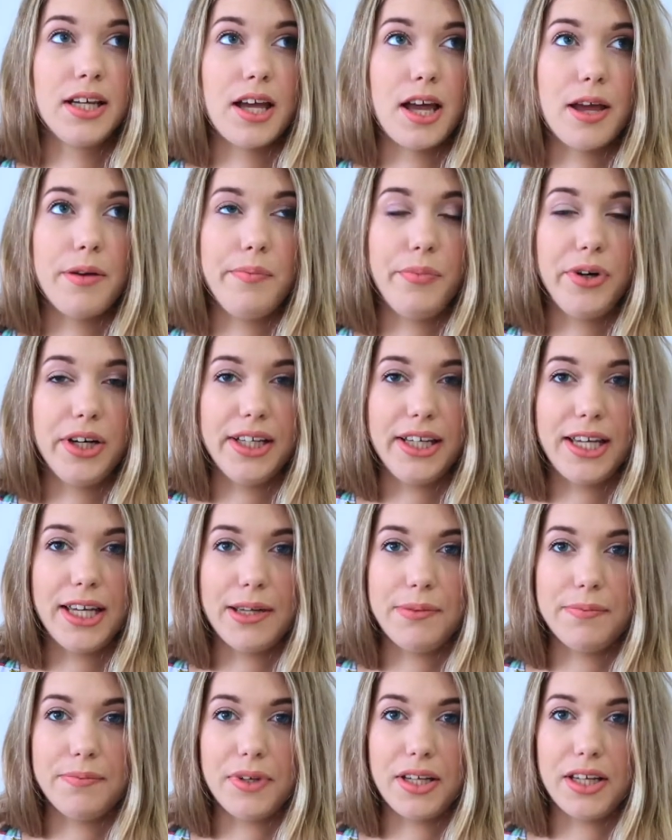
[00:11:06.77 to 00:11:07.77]
and bring
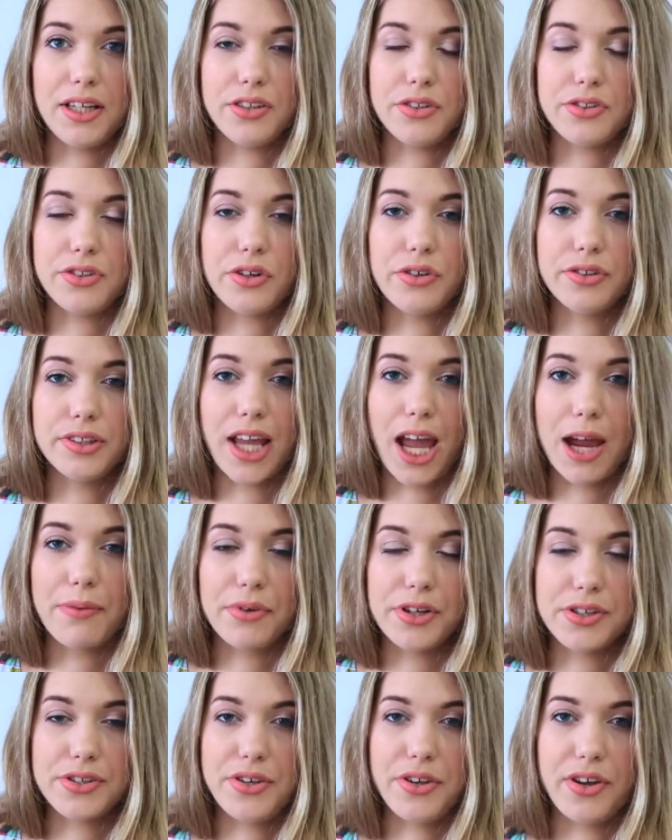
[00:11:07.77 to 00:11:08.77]
him on
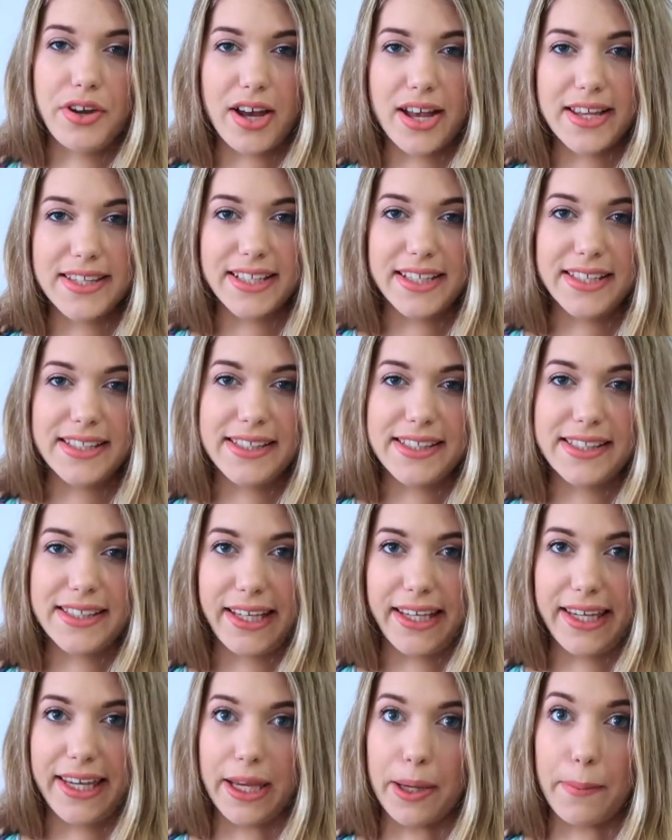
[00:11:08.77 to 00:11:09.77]
camera so you guys can
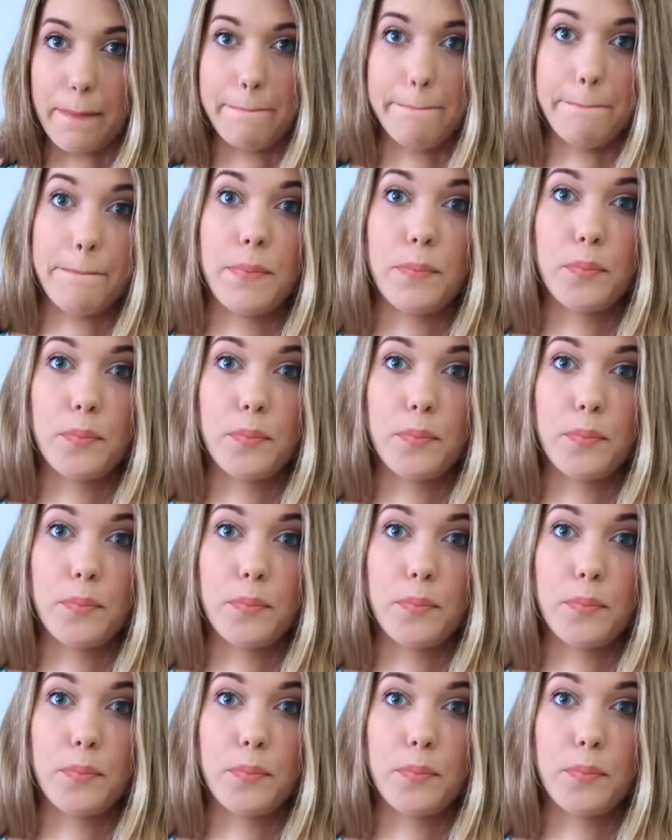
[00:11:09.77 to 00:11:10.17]
see him.